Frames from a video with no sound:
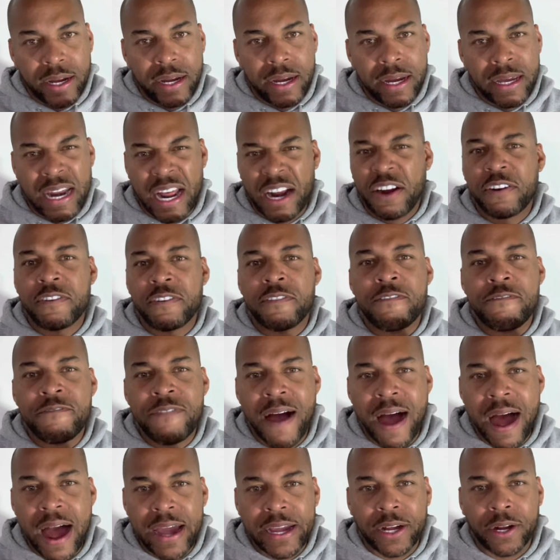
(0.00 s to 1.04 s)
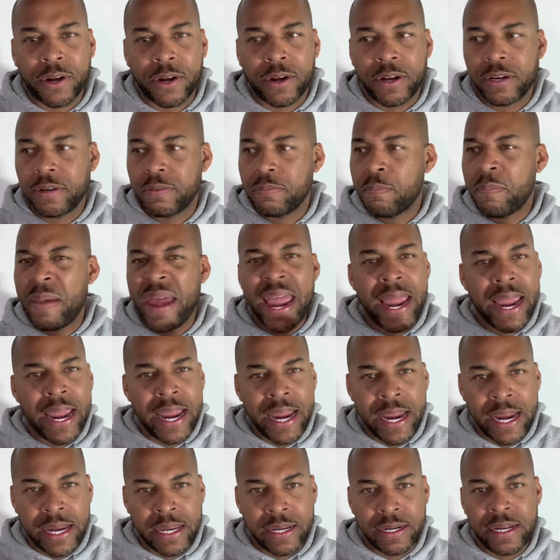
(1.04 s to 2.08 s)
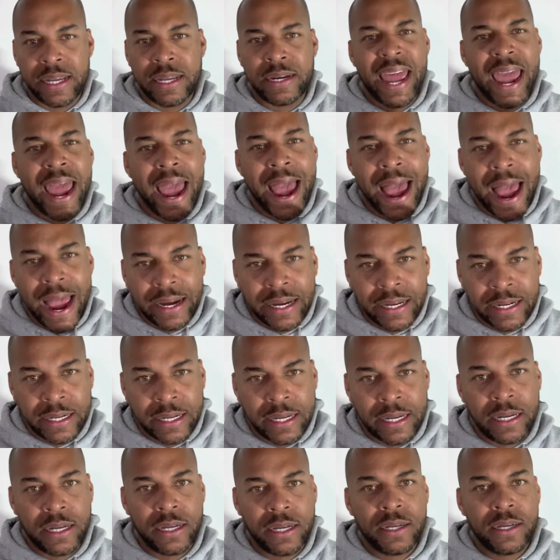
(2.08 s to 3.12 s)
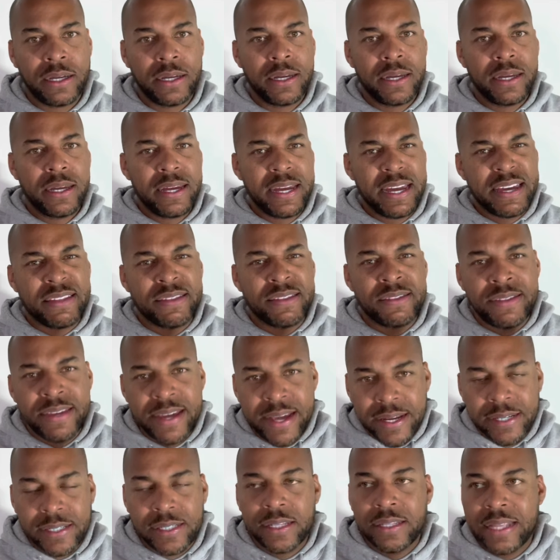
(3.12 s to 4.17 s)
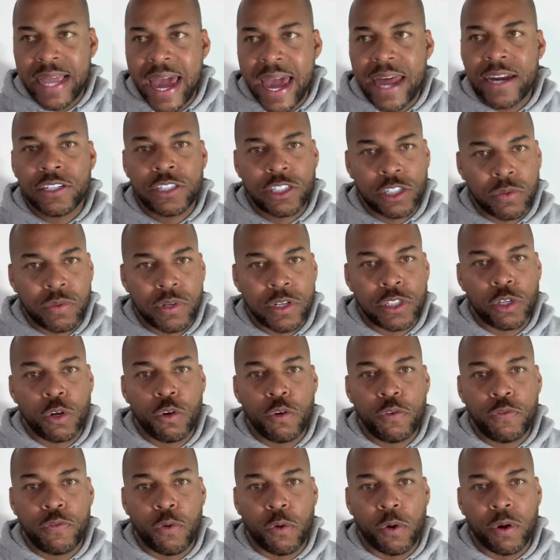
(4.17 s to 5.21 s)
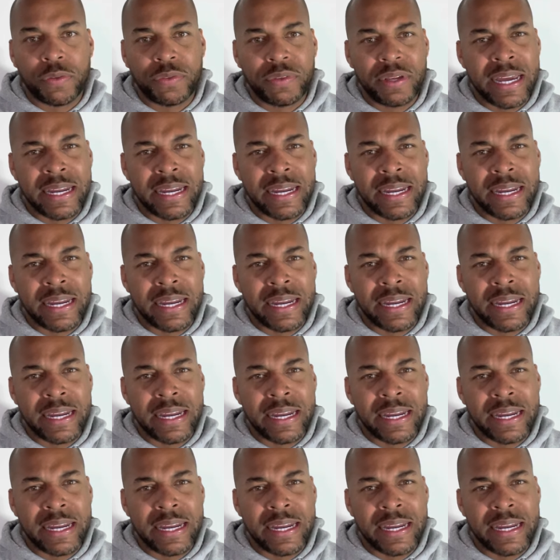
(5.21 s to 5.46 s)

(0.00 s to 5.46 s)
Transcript: And I heard fire and pain and agony and this and that and so on and so forth.